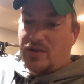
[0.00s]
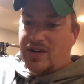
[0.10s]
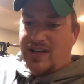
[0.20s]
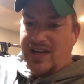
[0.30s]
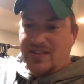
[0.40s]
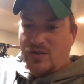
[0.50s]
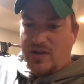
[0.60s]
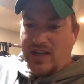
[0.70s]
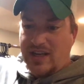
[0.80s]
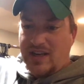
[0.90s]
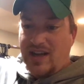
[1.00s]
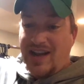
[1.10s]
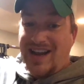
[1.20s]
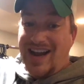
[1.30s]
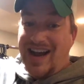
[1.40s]
Canadiens hoodie.
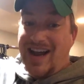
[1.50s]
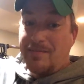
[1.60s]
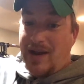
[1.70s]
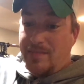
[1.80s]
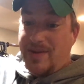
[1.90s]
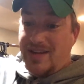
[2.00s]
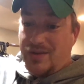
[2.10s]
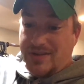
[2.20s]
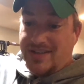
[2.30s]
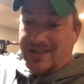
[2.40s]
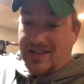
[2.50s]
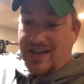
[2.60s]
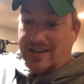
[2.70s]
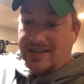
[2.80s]
I might be interested in that.